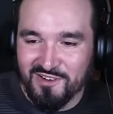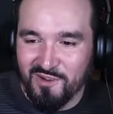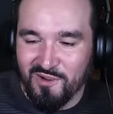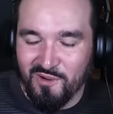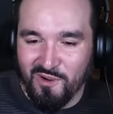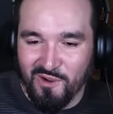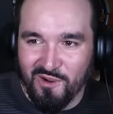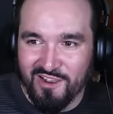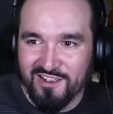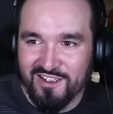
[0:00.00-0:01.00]
Oh,
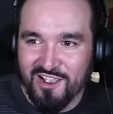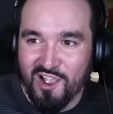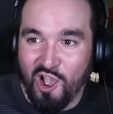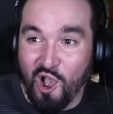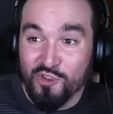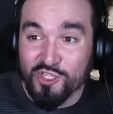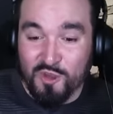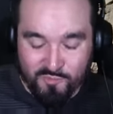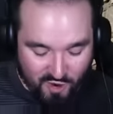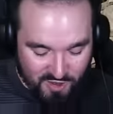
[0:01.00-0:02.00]
you're
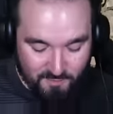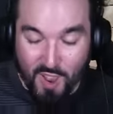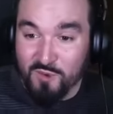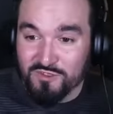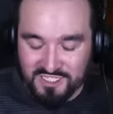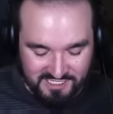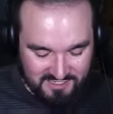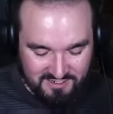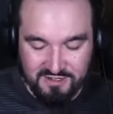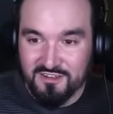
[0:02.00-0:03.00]
doing broken bones.
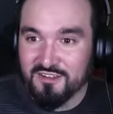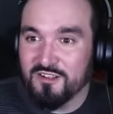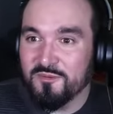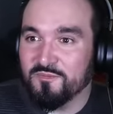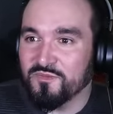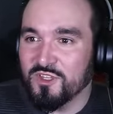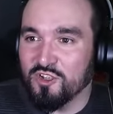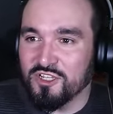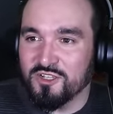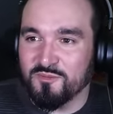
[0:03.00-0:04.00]

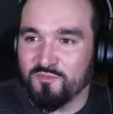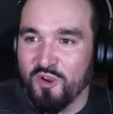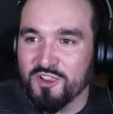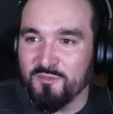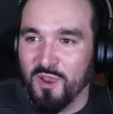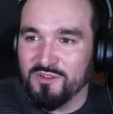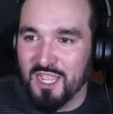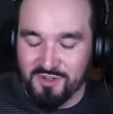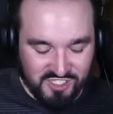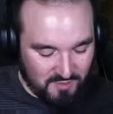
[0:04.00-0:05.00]
You're broken bone
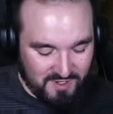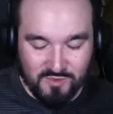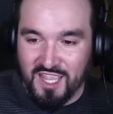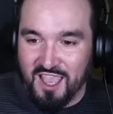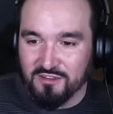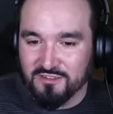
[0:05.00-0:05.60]
damage to it. What the hell?